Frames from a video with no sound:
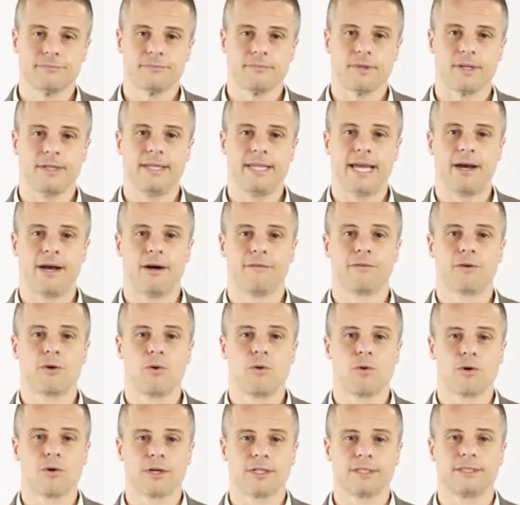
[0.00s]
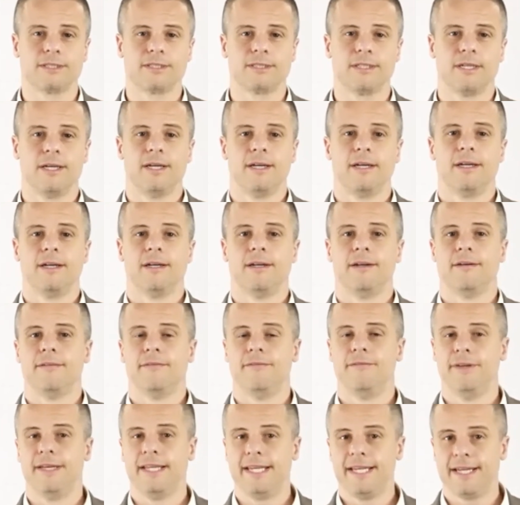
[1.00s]
Now, of course,
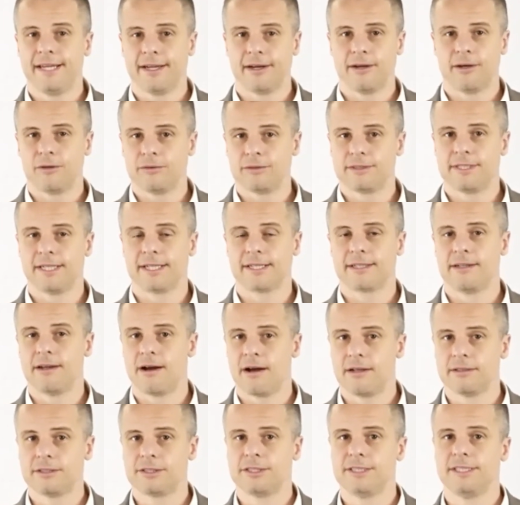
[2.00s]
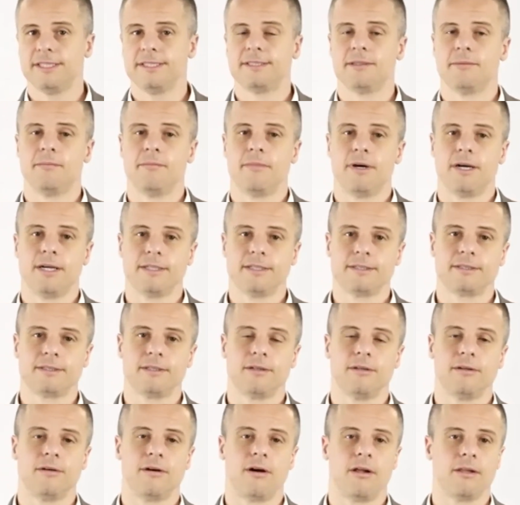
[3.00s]
video technology is a must.
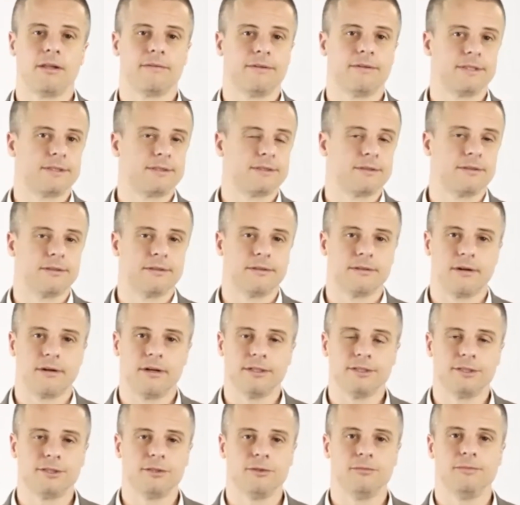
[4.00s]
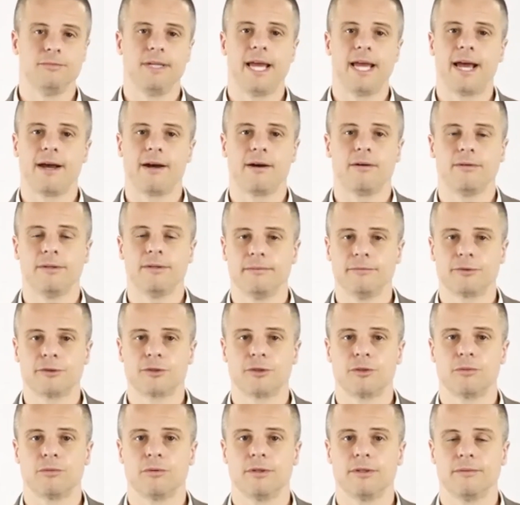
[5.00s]
So all of us are on Zoom now, and I'm
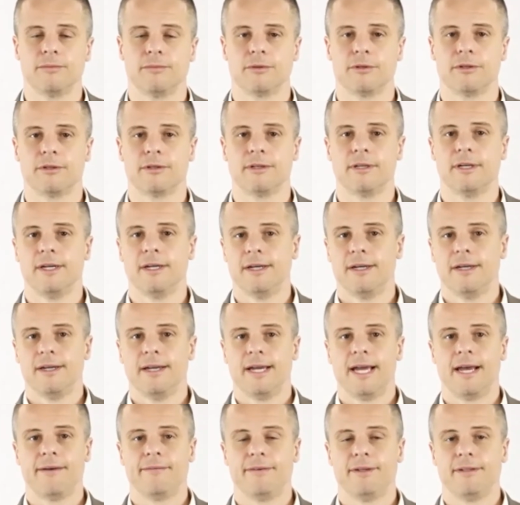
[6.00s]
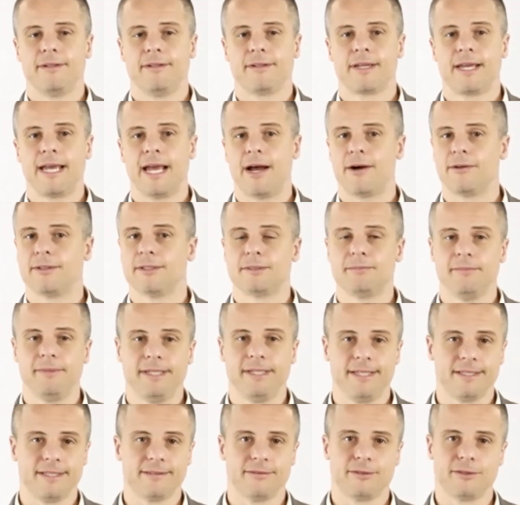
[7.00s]
sure we're having countless
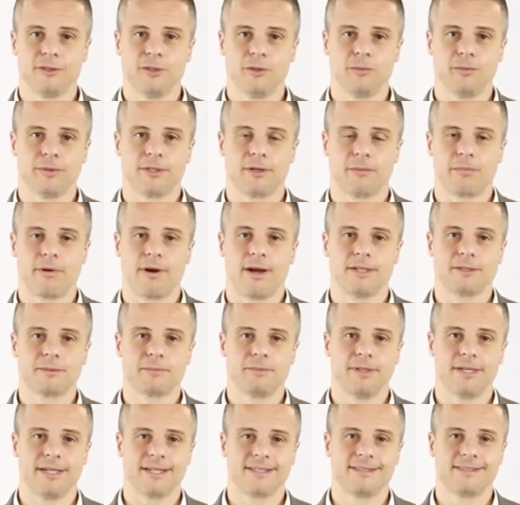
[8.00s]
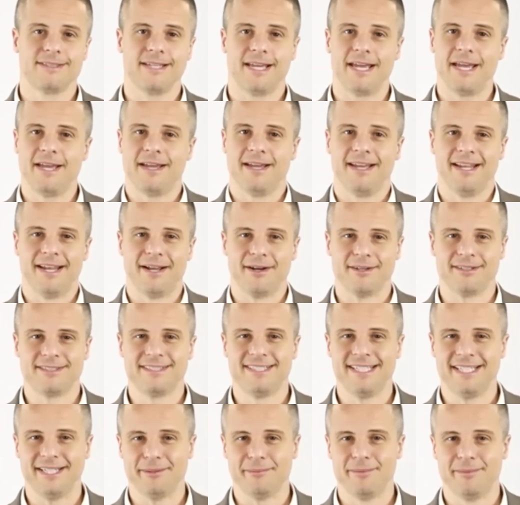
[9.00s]
meetings of Zoom with our prospects and our
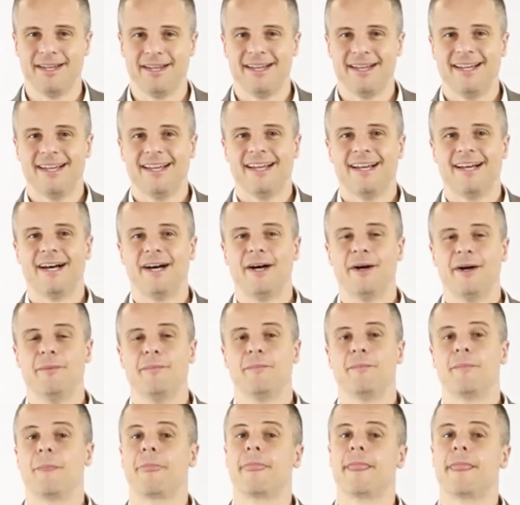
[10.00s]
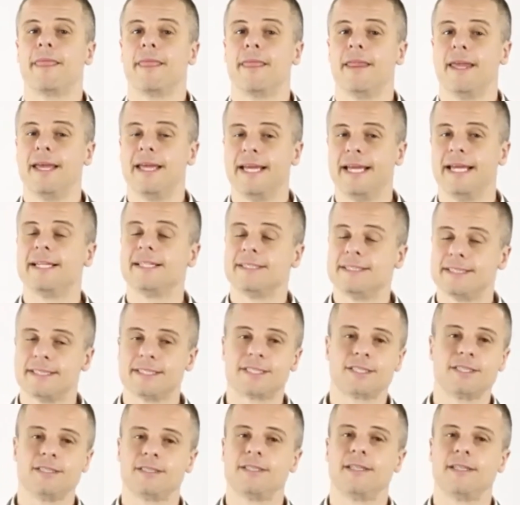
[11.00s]
team. In
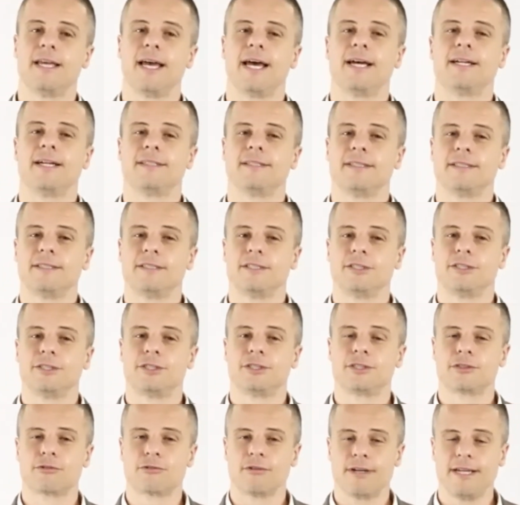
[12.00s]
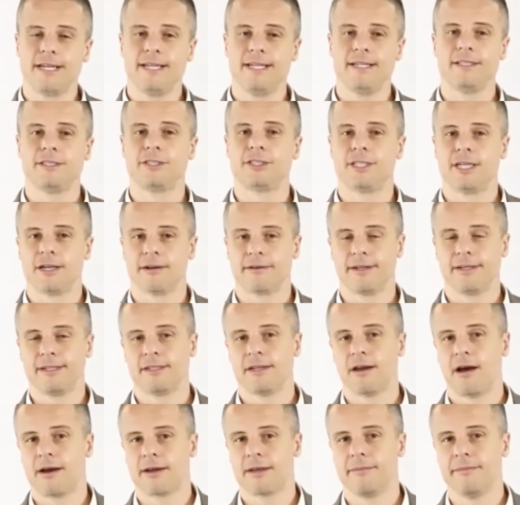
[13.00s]
addition to that, screen sharing
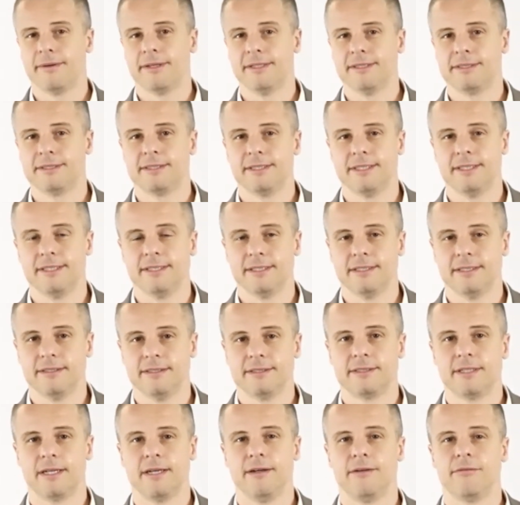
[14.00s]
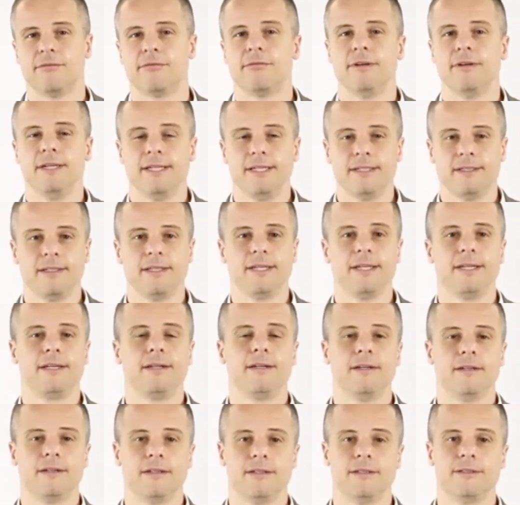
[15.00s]
documents is a really
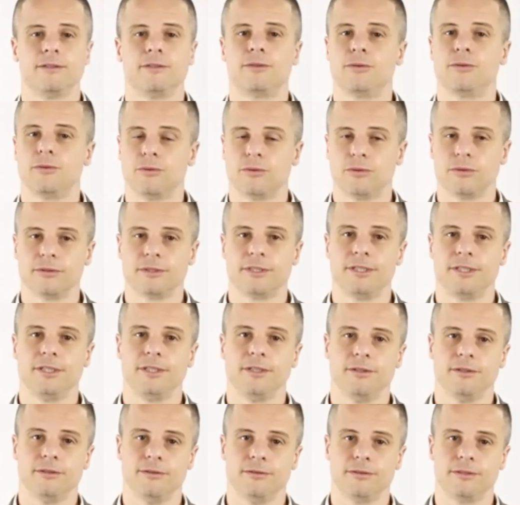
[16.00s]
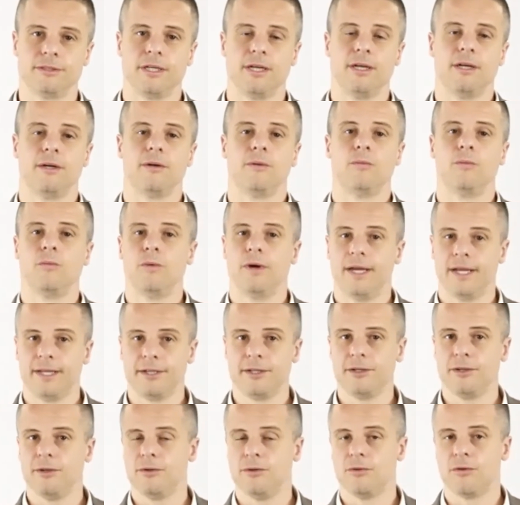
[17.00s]
good tool to use
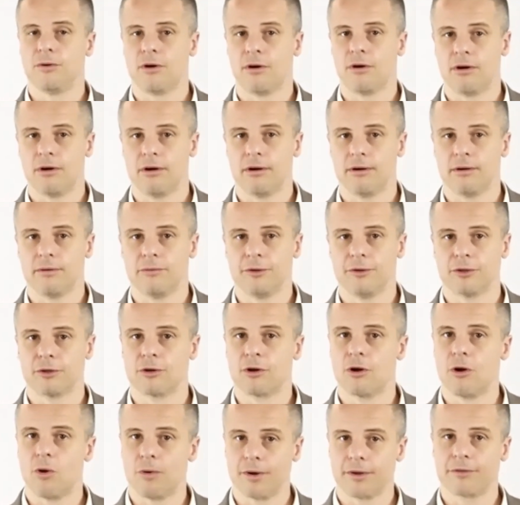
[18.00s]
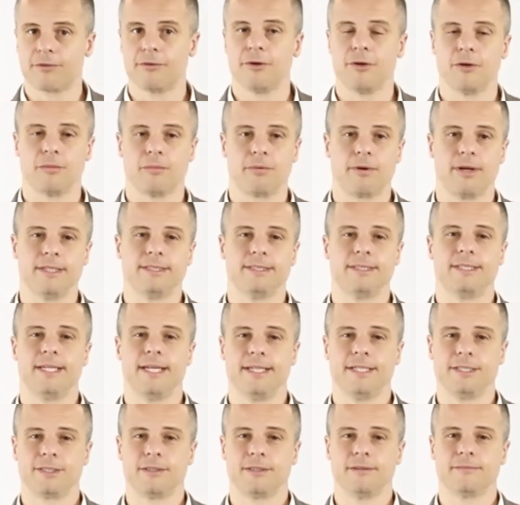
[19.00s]
when you're going through your
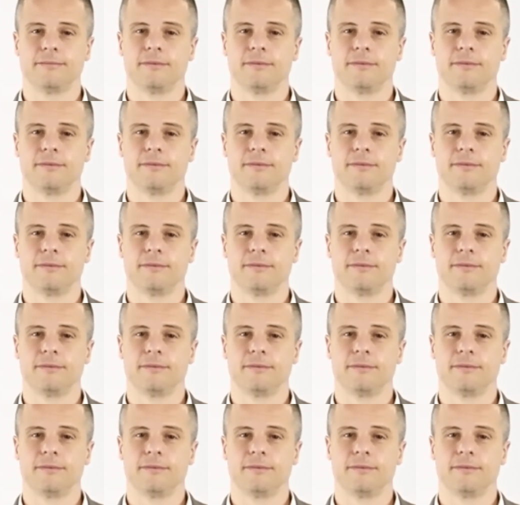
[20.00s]
presentation.